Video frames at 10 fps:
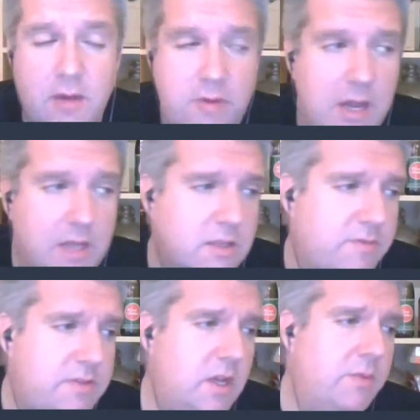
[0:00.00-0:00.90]
Didn't realise
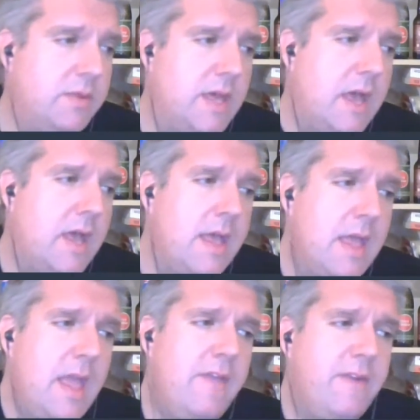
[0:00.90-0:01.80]
Overturn were there.
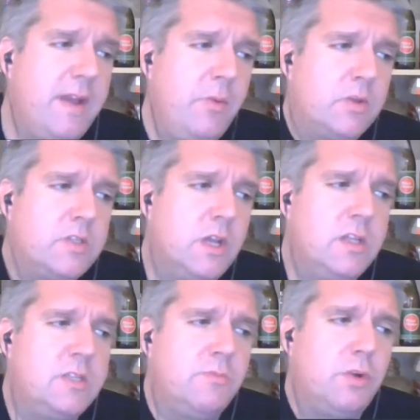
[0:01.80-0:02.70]
If it wasn't
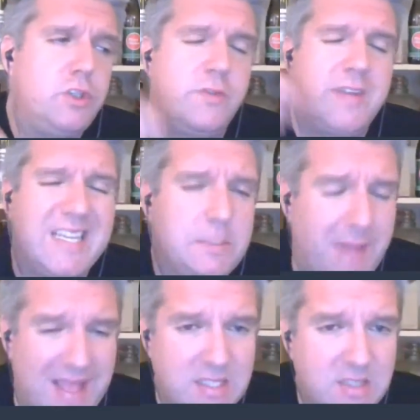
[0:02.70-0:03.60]
as much of an
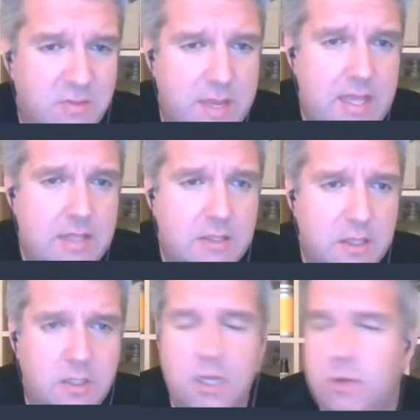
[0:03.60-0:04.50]
expense for me
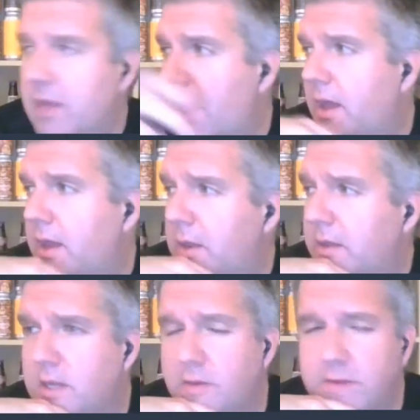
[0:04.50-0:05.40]
to do that, I,
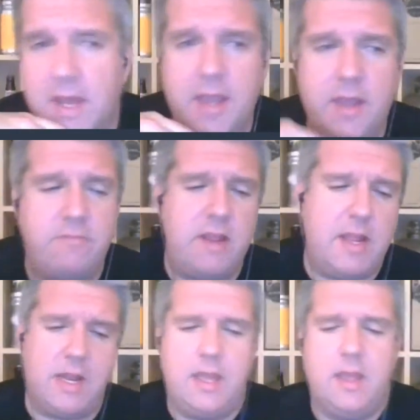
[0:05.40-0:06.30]
it's an overnighter, really.